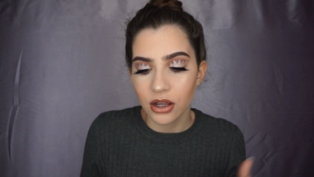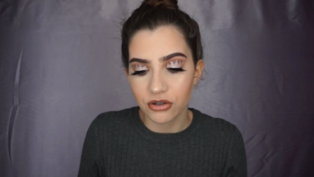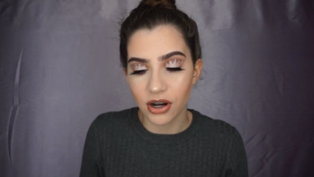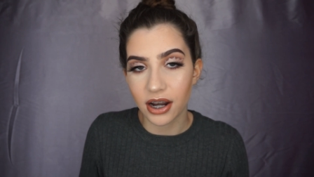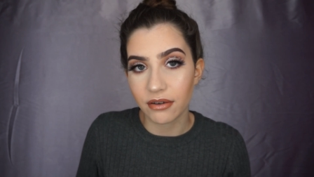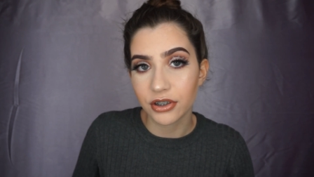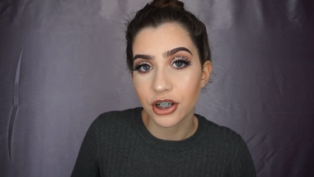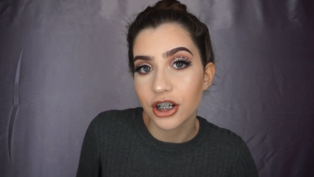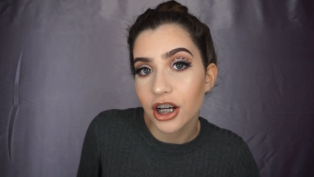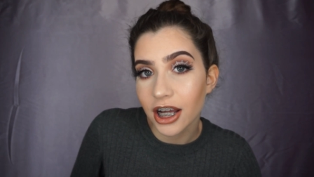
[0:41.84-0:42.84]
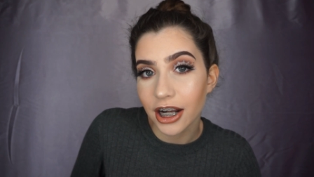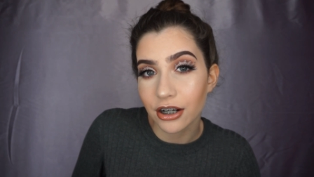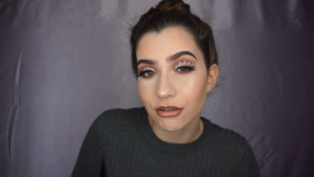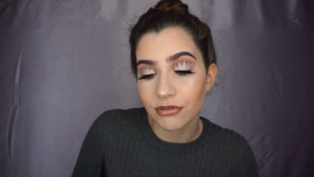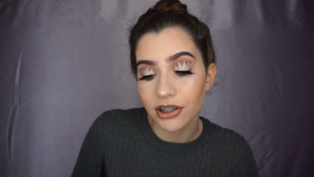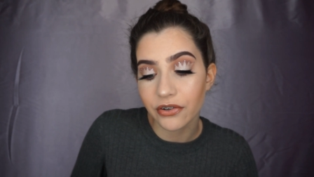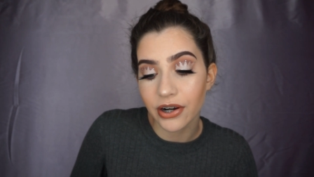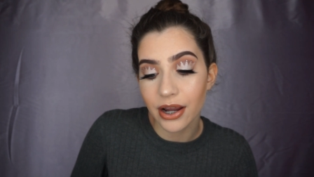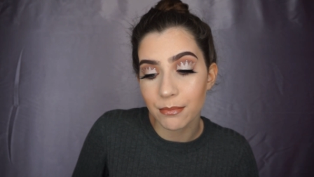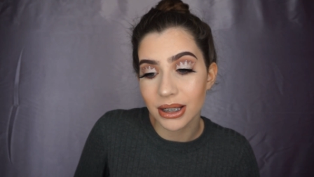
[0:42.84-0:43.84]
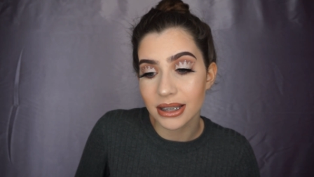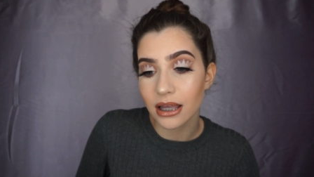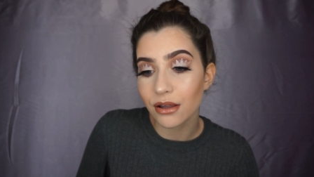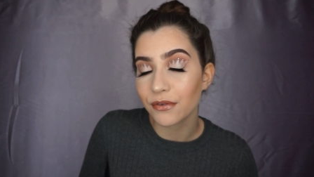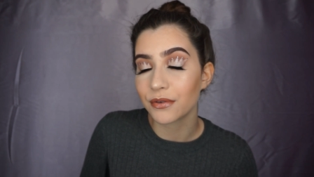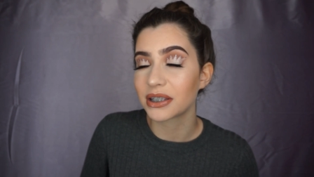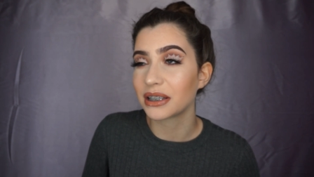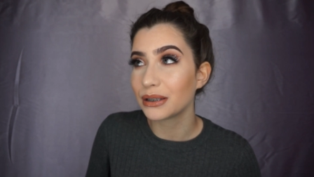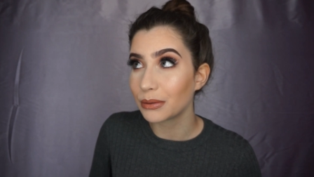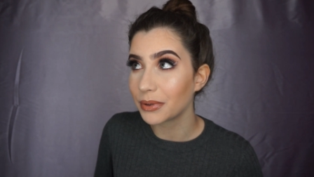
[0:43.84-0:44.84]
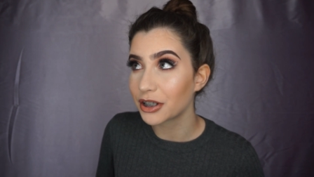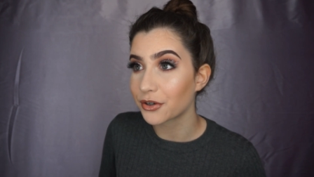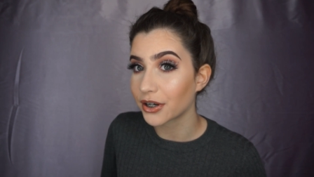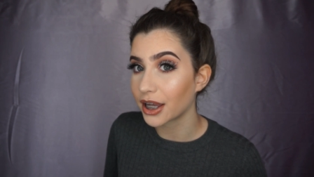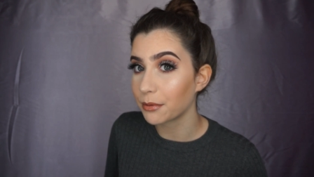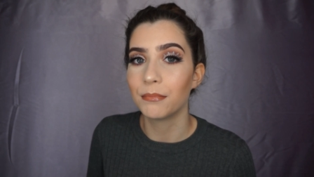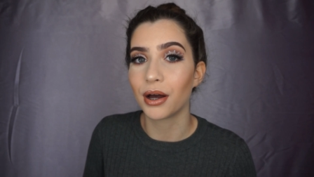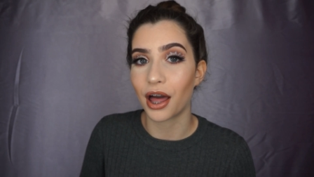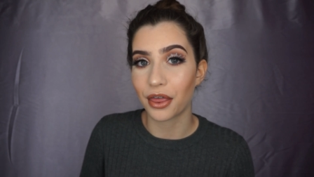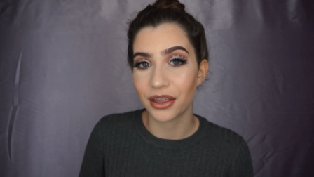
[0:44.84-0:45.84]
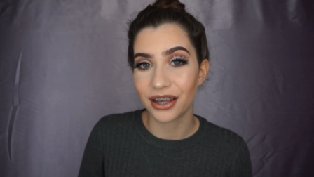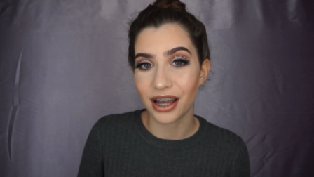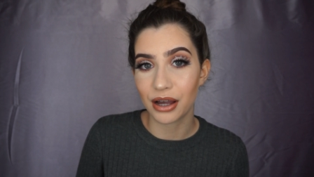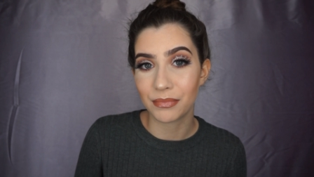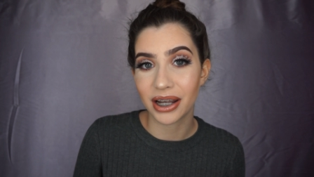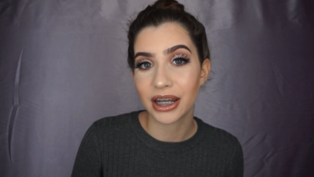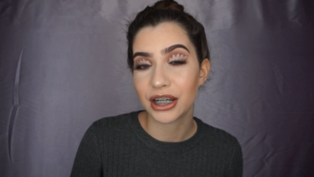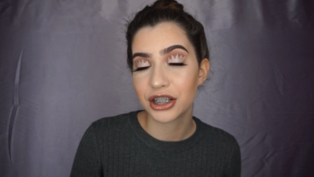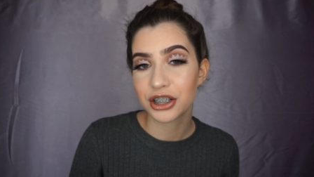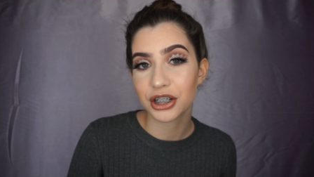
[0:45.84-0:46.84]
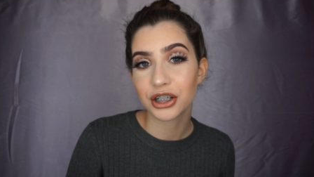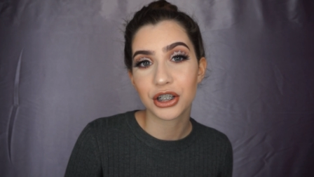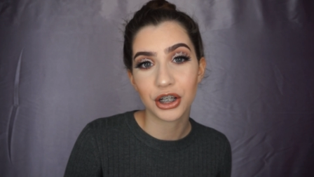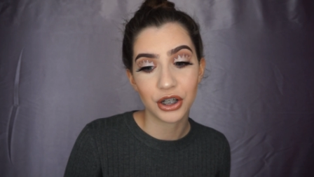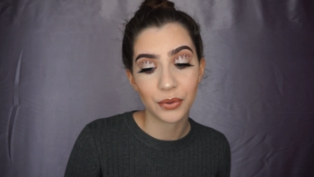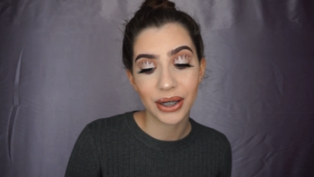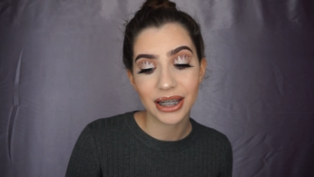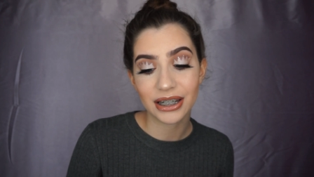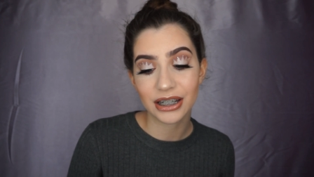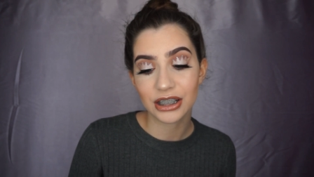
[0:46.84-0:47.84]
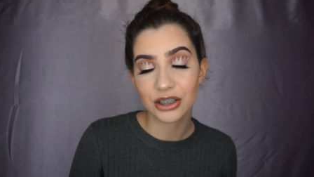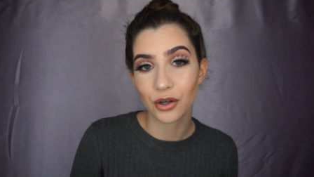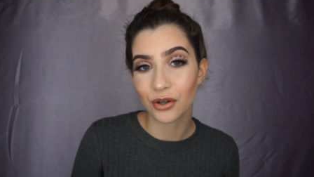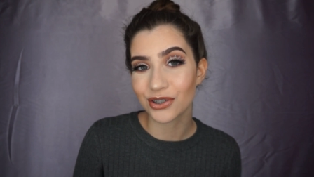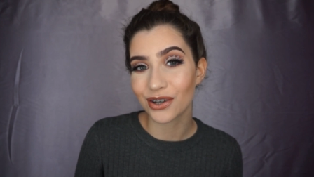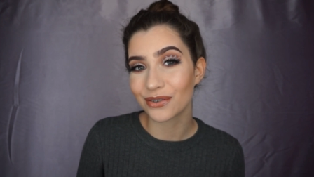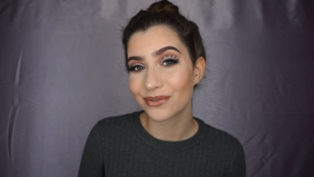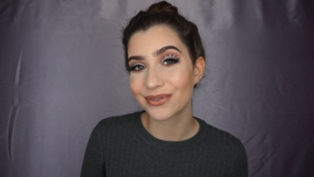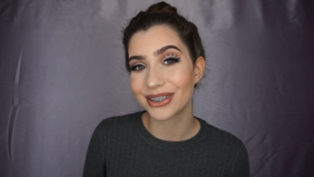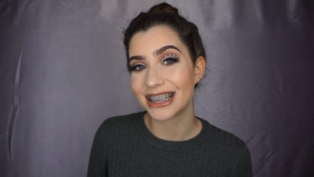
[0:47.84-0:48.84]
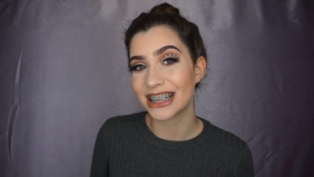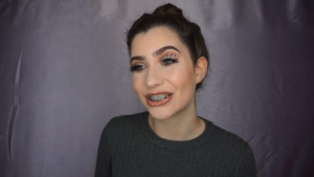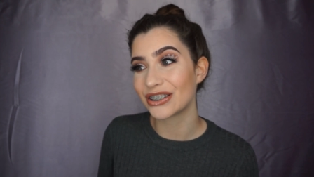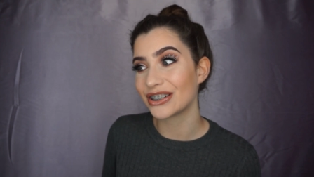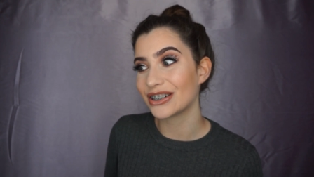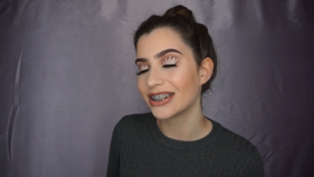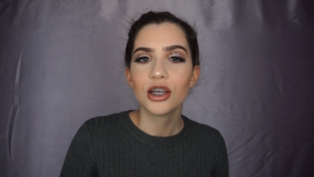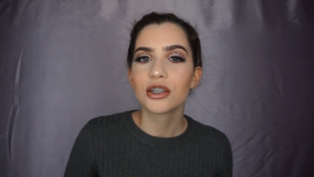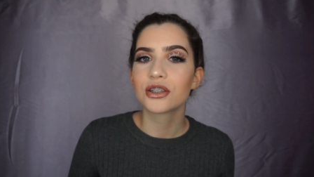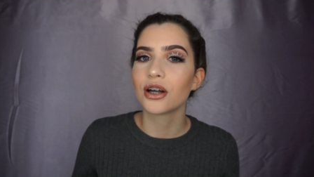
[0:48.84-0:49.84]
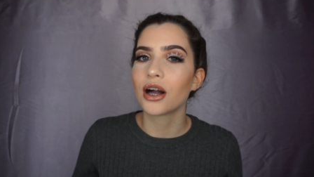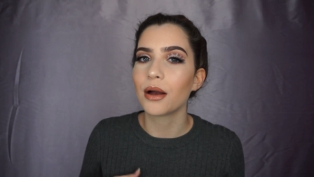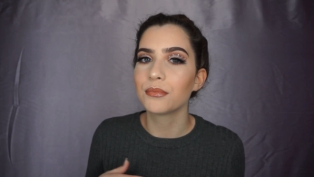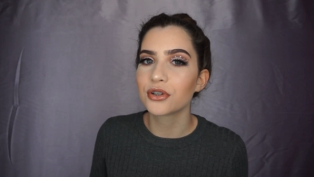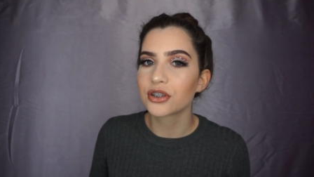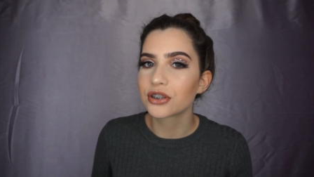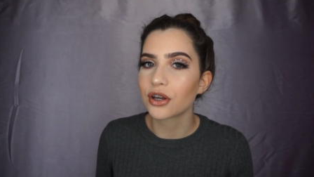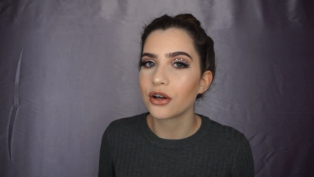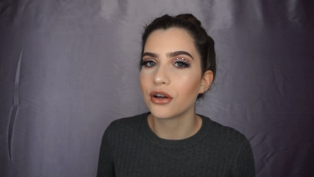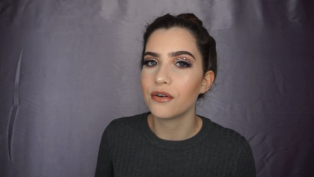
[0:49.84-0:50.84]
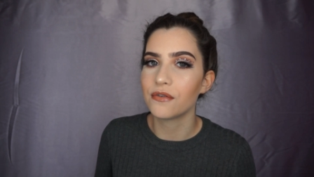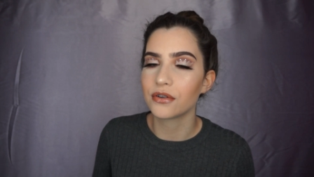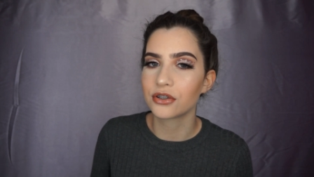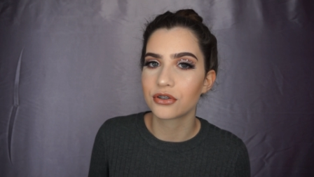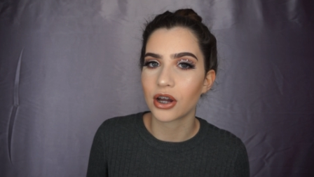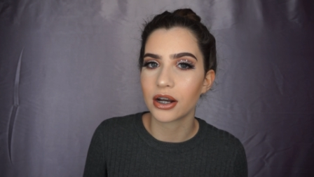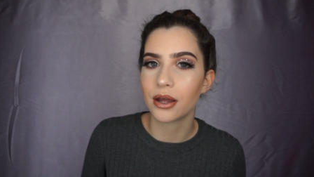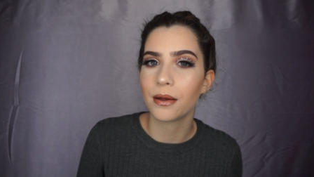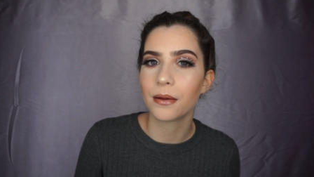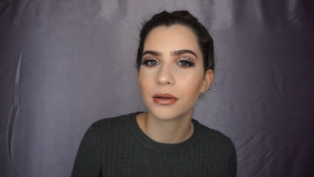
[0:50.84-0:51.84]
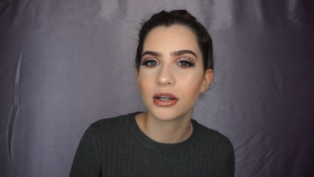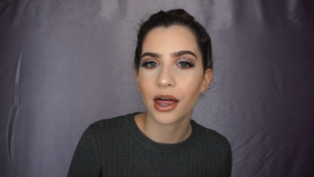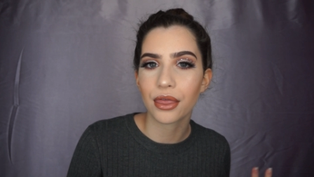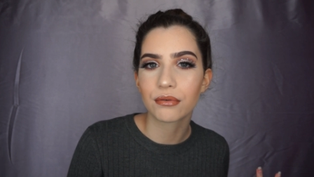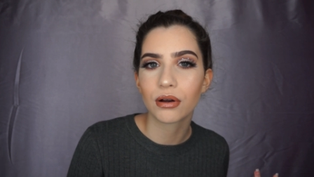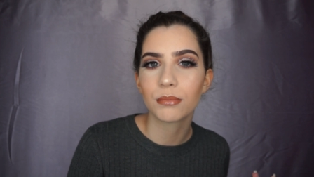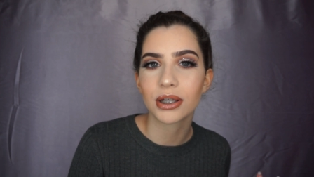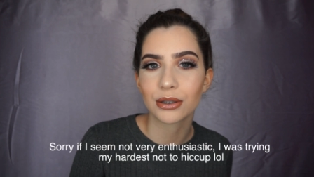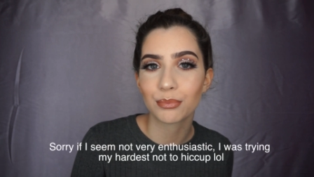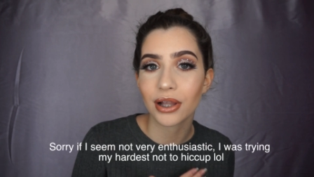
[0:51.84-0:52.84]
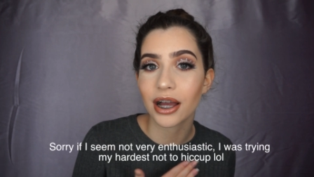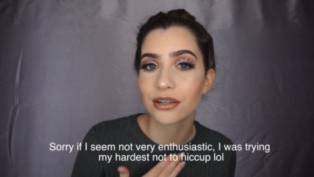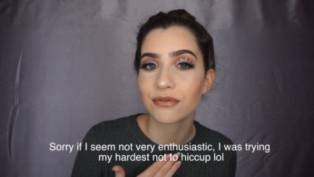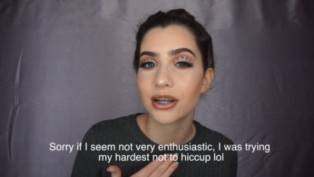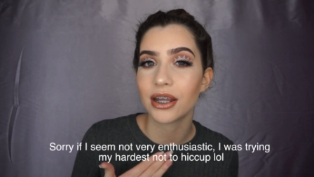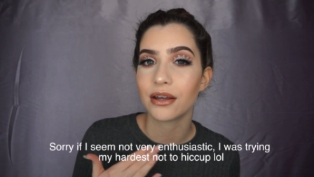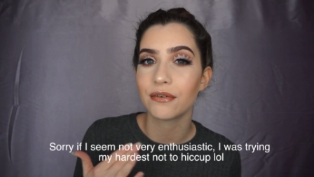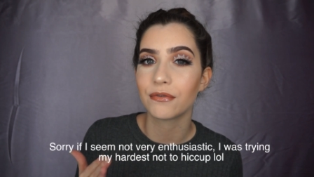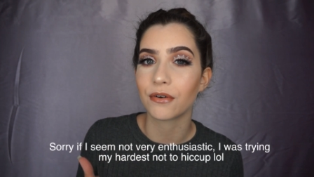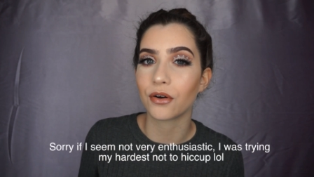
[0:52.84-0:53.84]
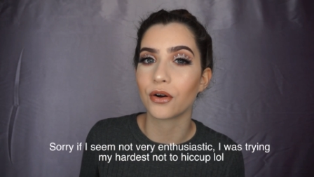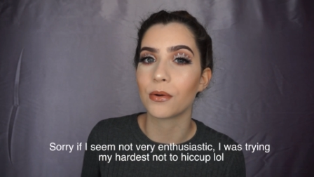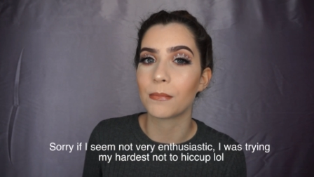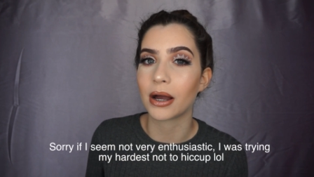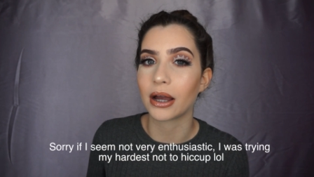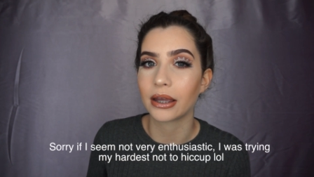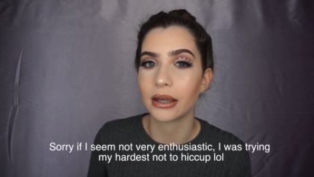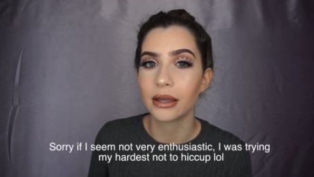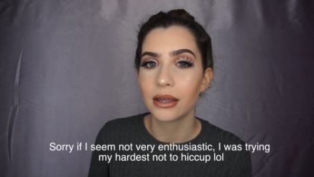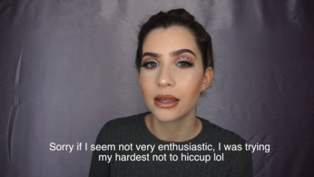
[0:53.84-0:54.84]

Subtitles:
try and have a go and recreate it myself. It was a little bit tricky, but I think I managed to do it, sort of. I don't know. So I'm just sort of trying to gather all my supplies ready for my